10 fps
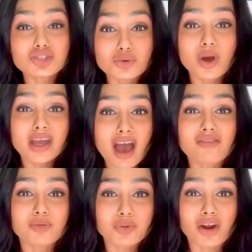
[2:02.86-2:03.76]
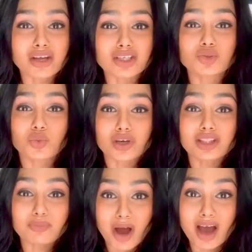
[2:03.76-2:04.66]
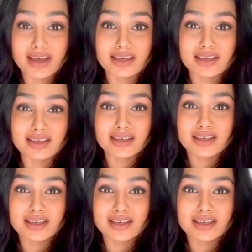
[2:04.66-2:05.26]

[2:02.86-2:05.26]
do I have a product worth buying?